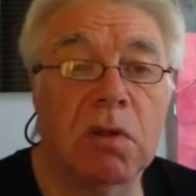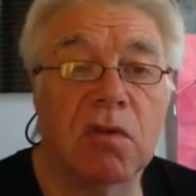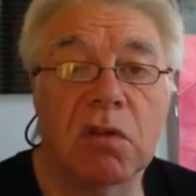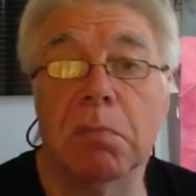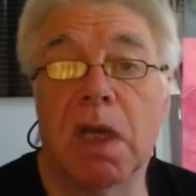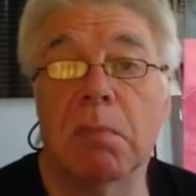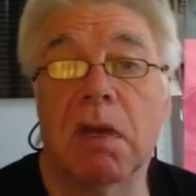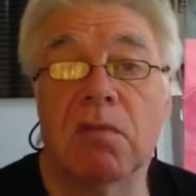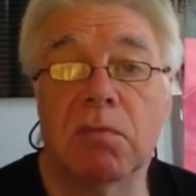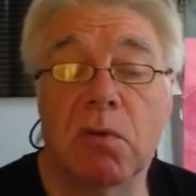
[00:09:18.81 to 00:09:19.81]
it's the
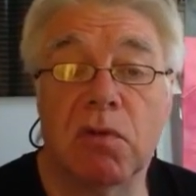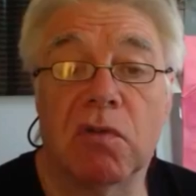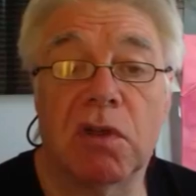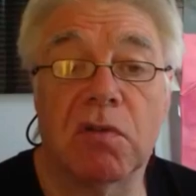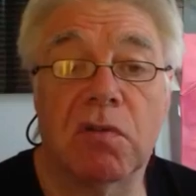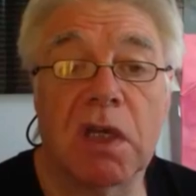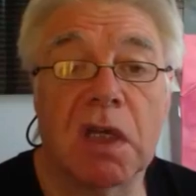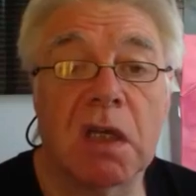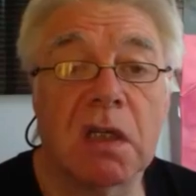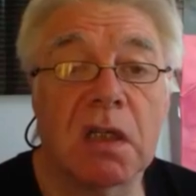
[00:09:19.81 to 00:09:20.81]
BMF pointing the finger.